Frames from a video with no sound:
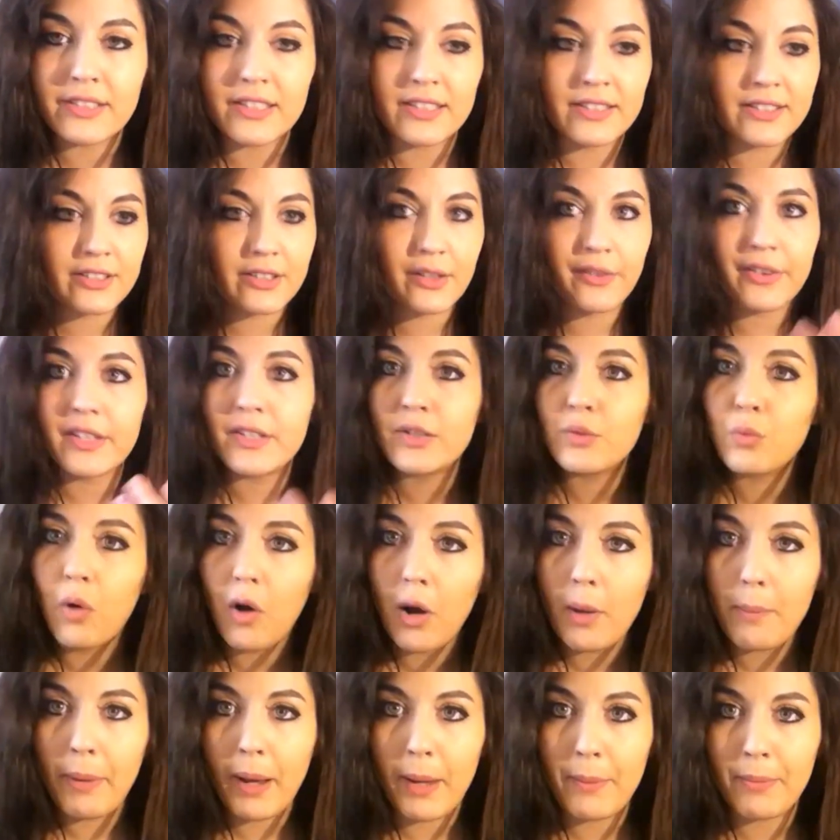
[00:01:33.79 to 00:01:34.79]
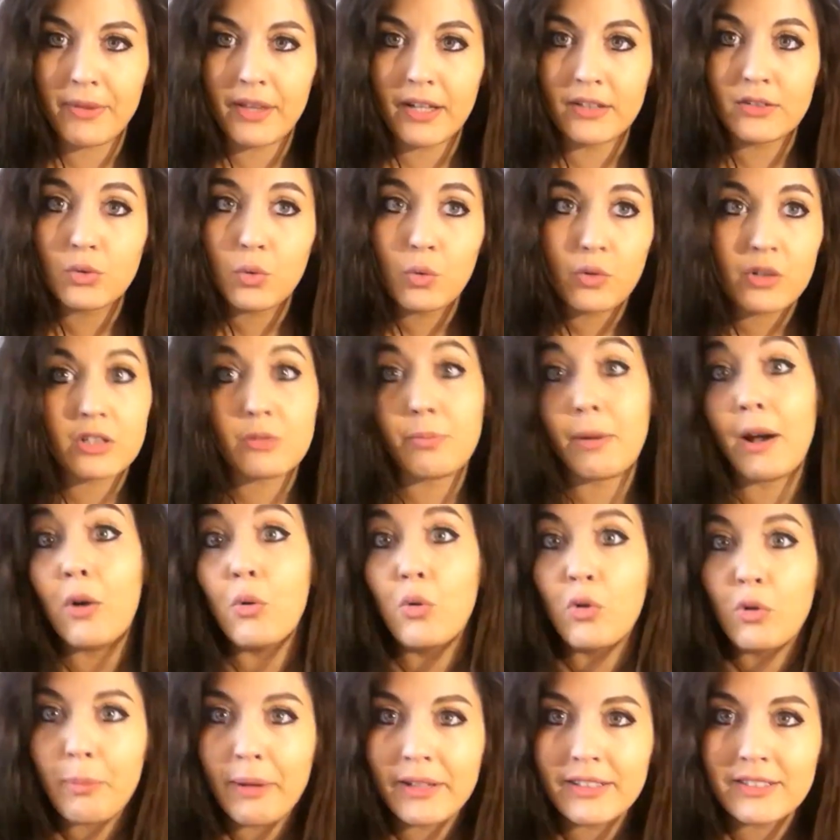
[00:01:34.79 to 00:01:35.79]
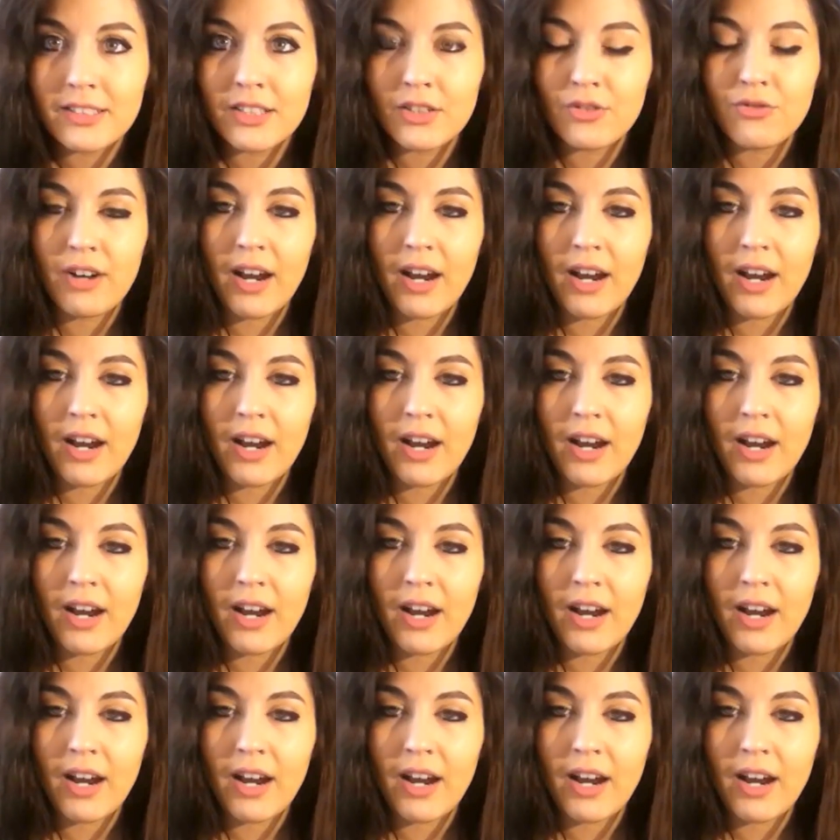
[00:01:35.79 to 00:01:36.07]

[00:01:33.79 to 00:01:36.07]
And so this white paper that talks about augmented